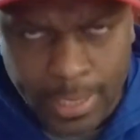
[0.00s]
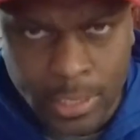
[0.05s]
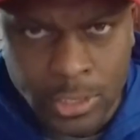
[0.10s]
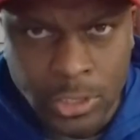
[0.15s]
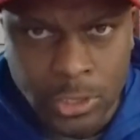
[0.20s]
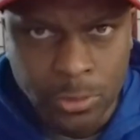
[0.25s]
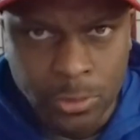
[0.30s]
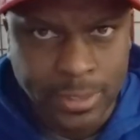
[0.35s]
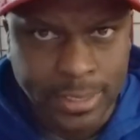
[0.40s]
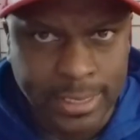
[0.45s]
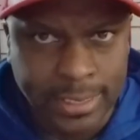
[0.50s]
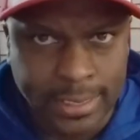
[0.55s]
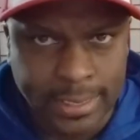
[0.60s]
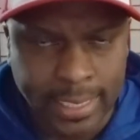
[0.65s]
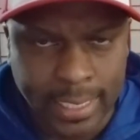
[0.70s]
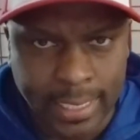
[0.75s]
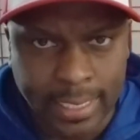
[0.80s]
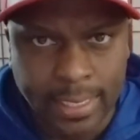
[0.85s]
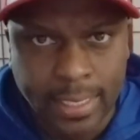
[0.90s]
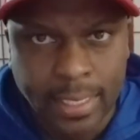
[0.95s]
2 cents in
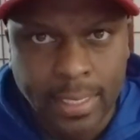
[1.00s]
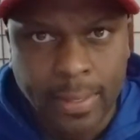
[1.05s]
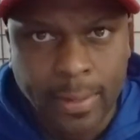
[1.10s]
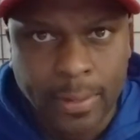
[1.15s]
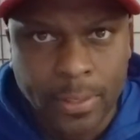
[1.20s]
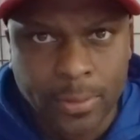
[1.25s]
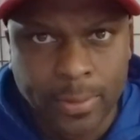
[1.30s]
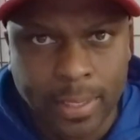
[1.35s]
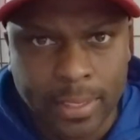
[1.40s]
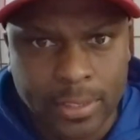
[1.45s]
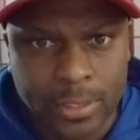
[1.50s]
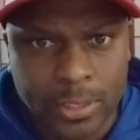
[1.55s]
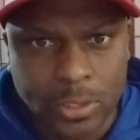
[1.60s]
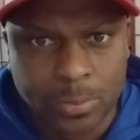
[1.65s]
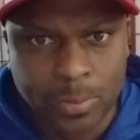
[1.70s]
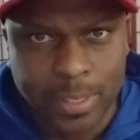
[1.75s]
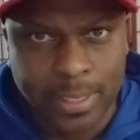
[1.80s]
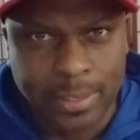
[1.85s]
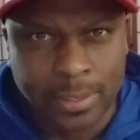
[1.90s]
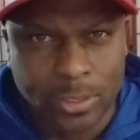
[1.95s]
it throughout this
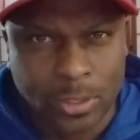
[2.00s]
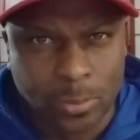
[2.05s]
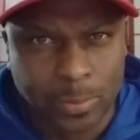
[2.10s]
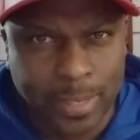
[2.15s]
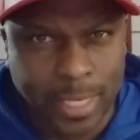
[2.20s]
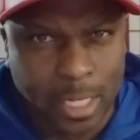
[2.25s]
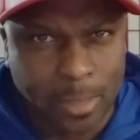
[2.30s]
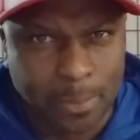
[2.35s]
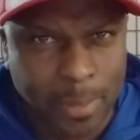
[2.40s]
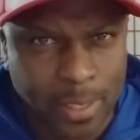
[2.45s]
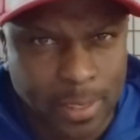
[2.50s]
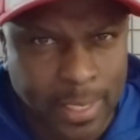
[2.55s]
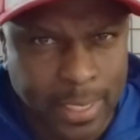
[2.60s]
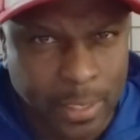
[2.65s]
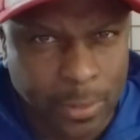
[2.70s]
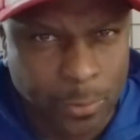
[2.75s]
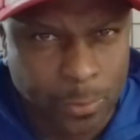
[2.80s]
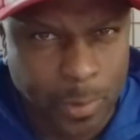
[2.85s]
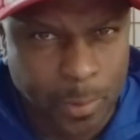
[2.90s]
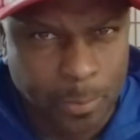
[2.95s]
week there. So we got about
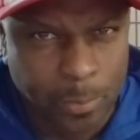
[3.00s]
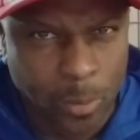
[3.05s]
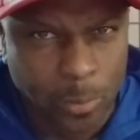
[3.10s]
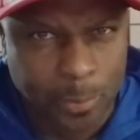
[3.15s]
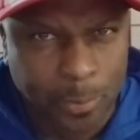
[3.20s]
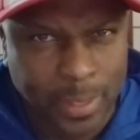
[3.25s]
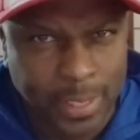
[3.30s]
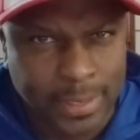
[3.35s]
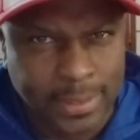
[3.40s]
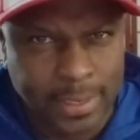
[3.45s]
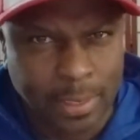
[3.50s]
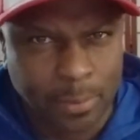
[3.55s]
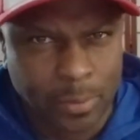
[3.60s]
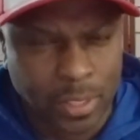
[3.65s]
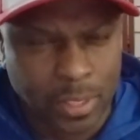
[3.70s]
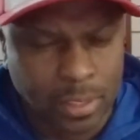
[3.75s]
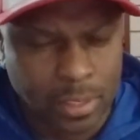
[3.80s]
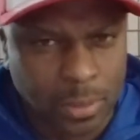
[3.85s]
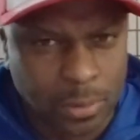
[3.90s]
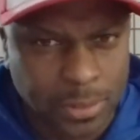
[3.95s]
like 3 more minutes, and I want
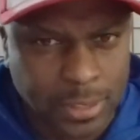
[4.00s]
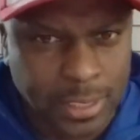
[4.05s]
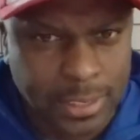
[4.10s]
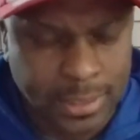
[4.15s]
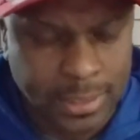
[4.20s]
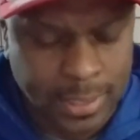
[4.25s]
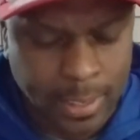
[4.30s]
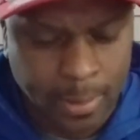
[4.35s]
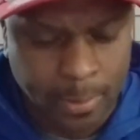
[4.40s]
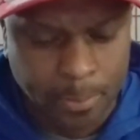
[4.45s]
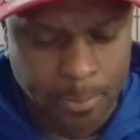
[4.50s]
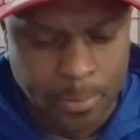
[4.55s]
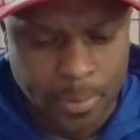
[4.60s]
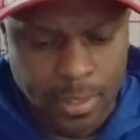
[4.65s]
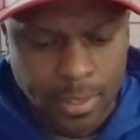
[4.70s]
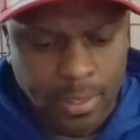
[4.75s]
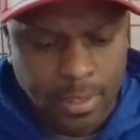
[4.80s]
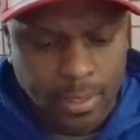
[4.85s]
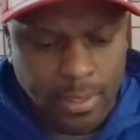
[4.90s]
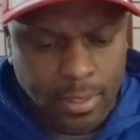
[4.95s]
to close
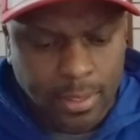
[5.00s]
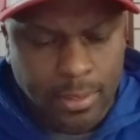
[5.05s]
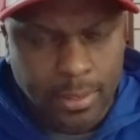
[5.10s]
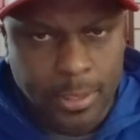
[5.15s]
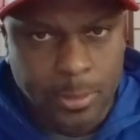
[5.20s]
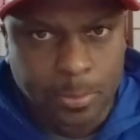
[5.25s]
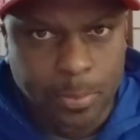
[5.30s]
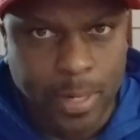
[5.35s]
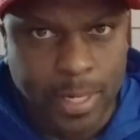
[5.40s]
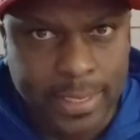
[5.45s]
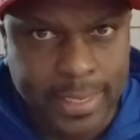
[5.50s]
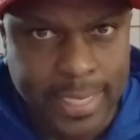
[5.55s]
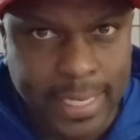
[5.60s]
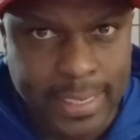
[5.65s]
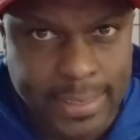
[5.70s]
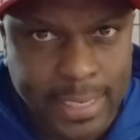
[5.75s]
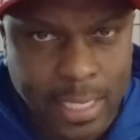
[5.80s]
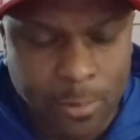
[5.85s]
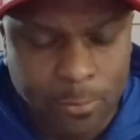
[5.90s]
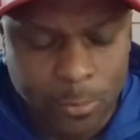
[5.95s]
this
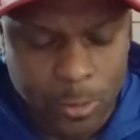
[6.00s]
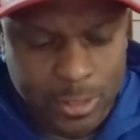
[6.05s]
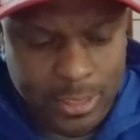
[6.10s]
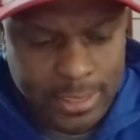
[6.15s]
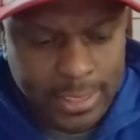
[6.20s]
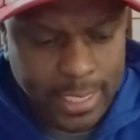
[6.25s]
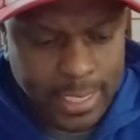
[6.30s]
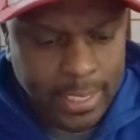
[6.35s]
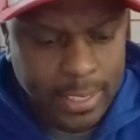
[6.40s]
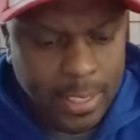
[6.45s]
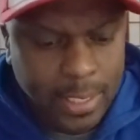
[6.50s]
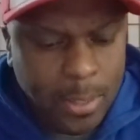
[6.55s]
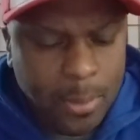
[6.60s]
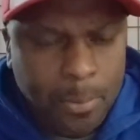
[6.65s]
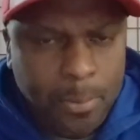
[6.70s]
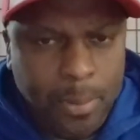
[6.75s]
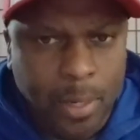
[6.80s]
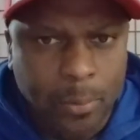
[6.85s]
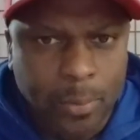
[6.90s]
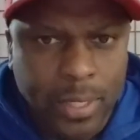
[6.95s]
broadcast down for today.
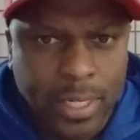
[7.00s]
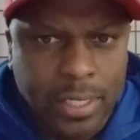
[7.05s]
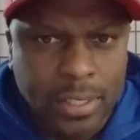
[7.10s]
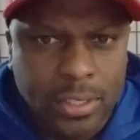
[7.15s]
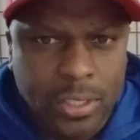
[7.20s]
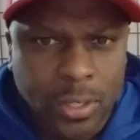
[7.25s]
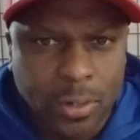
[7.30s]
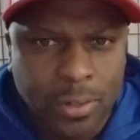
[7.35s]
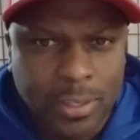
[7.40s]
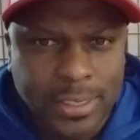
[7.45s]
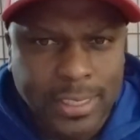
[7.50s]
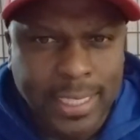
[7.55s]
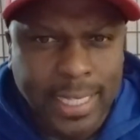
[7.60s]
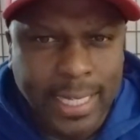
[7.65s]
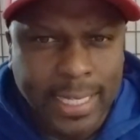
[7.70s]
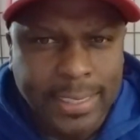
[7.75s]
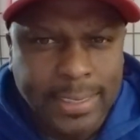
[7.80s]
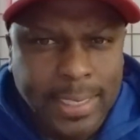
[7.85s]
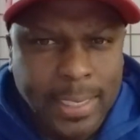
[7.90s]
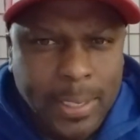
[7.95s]
But I want to encourage you
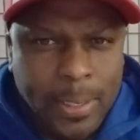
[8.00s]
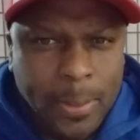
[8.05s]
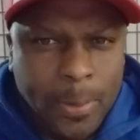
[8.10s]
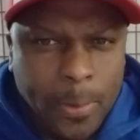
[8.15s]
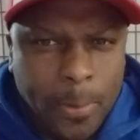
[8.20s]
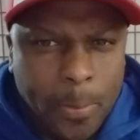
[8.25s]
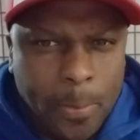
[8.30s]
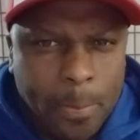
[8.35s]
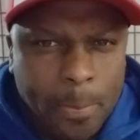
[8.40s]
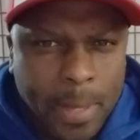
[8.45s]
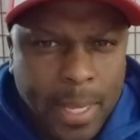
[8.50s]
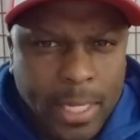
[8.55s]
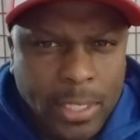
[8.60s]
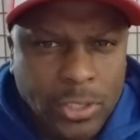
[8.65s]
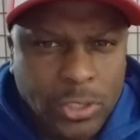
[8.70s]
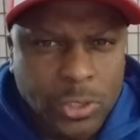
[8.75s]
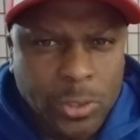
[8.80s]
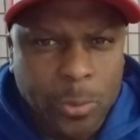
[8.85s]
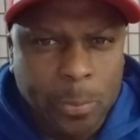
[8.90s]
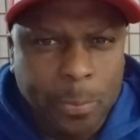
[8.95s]
guys, make
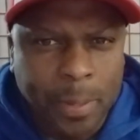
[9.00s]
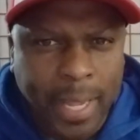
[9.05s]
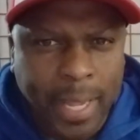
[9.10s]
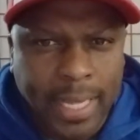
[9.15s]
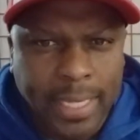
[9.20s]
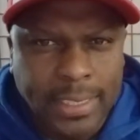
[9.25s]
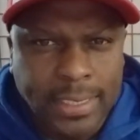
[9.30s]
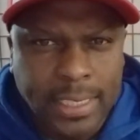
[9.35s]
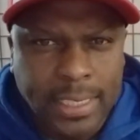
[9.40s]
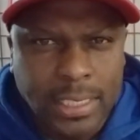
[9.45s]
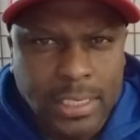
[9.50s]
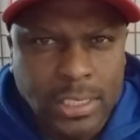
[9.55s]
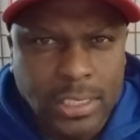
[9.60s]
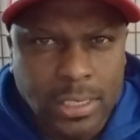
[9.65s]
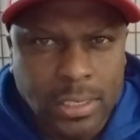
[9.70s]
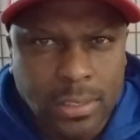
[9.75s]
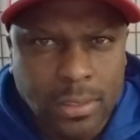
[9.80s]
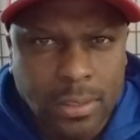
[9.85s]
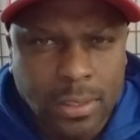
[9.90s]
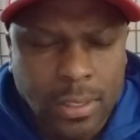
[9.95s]
sure, pay
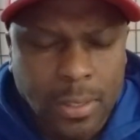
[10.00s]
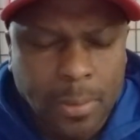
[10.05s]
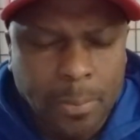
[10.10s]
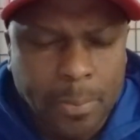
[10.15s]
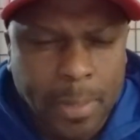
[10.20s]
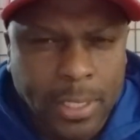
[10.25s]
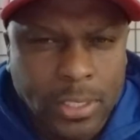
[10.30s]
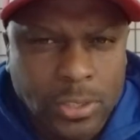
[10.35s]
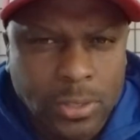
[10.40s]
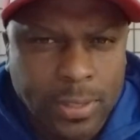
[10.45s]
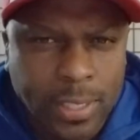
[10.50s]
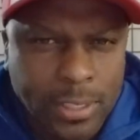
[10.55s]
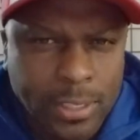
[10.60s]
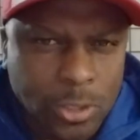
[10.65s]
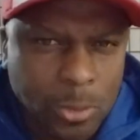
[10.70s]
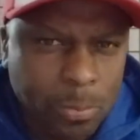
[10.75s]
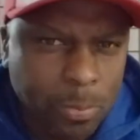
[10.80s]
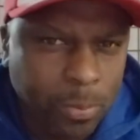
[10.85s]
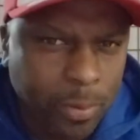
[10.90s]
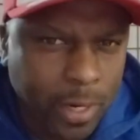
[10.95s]
attention, make sure that
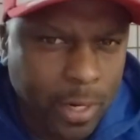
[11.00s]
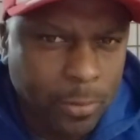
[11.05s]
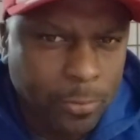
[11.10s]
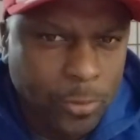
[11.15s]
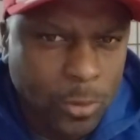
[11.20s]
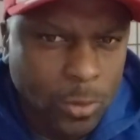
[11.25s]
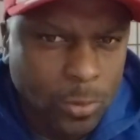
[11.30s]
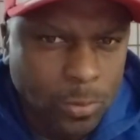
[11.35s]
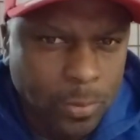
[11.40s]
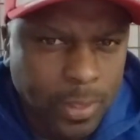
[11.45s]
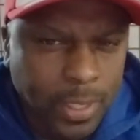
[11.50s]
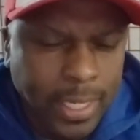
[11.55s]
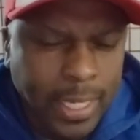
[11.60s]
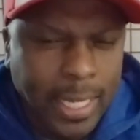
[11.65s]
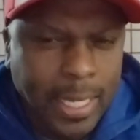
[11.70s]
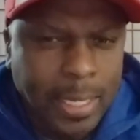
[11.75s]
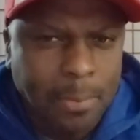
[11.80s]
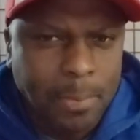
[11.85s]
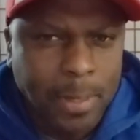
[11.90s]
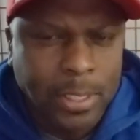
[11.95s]
you're prayerful,
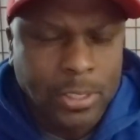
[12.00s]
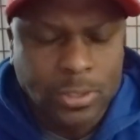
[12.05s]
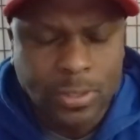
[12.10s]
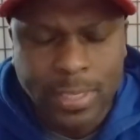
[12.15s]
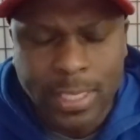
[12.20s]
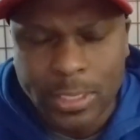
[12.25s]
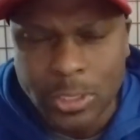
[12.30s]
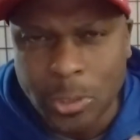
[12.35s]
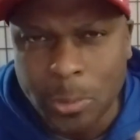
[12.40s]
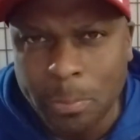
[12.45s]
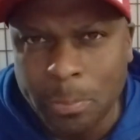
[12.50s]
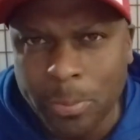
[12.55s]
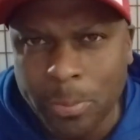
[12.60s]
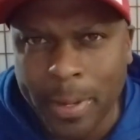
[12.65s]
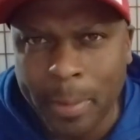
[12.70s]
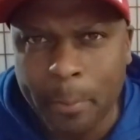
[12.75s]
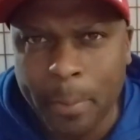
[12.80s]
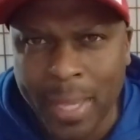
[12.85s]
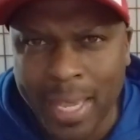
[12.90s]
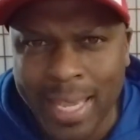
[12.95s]
and make sure that you're
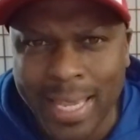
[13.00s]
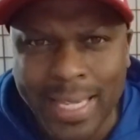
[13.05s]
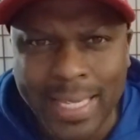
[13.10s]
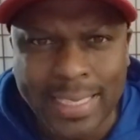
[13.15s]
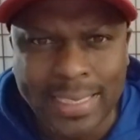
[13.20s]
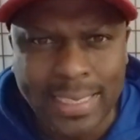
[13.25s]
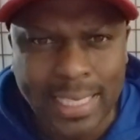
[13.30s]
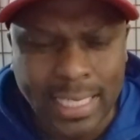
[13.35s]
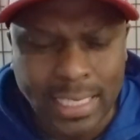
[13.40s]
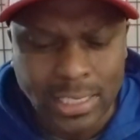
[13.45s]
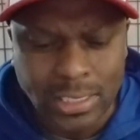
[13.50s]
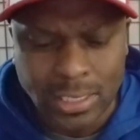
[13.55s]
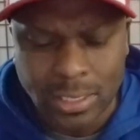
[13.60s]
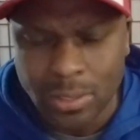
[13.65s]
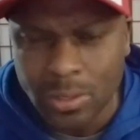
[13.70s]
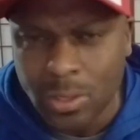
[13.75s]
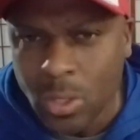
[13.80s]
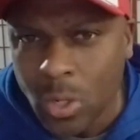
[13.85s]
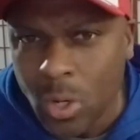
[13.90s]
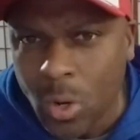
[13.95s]
paying
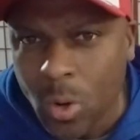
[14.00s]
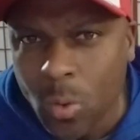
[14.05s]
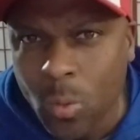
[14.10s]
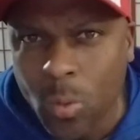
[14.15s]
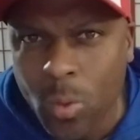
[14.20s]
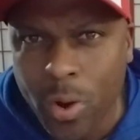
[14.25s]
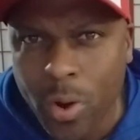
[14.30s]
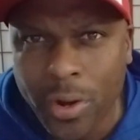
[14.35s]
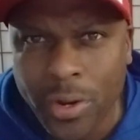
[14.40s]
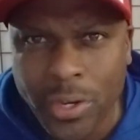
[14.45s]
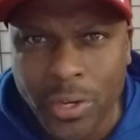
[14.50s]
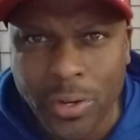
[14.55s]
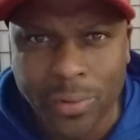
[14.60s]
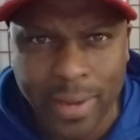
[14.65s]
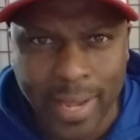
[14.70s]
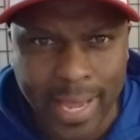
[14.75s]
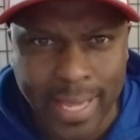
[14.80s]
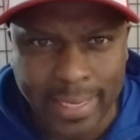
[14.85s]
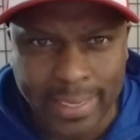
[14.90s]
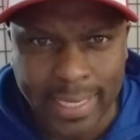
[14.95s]
attention where you're
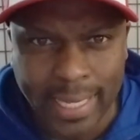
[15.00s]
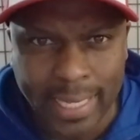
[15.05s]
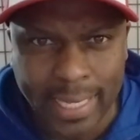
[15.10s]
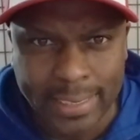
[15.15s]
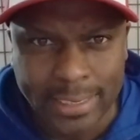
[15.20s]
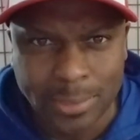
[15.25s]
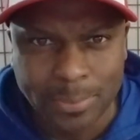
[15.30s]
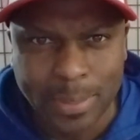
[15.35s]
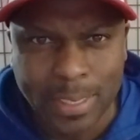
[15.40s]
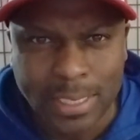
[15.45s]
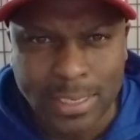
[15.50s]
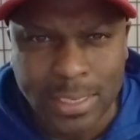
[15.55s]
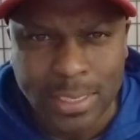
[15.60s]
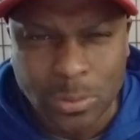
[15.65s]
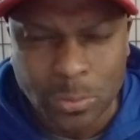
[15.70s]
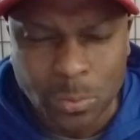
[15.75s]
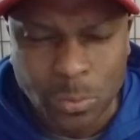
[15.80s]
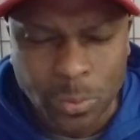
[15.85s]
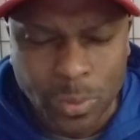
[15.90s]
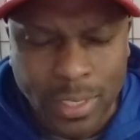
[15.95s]
at, guys, because
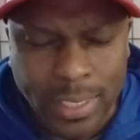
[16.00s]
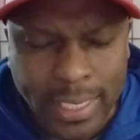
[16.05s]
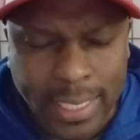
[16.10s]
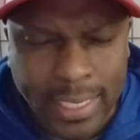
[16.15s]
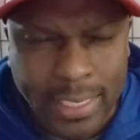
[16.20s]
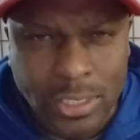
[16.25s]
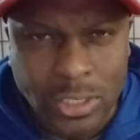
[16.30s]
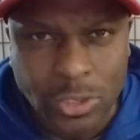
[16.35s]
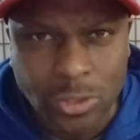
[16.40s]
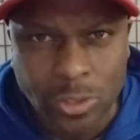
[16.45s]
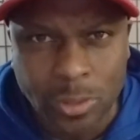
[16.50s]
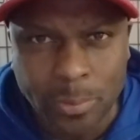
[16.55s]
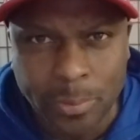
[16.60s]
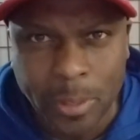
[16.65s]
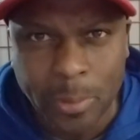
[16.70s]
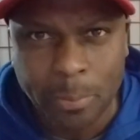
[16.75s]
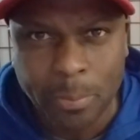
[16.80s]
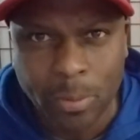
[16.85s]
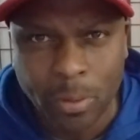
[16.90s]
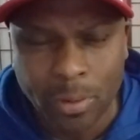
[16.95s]
it's really extremely
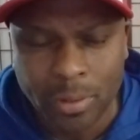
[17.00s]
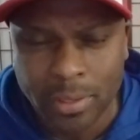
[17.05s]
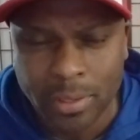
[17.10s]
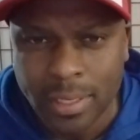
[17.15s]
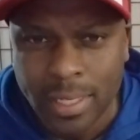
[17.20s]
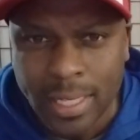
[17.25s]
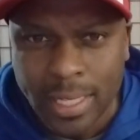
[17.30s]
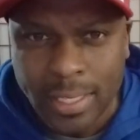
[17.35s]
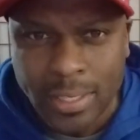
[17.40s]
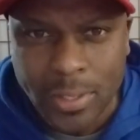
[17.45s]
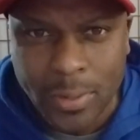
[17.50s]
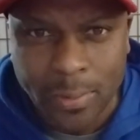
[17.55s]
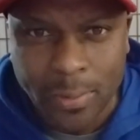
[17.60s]
important.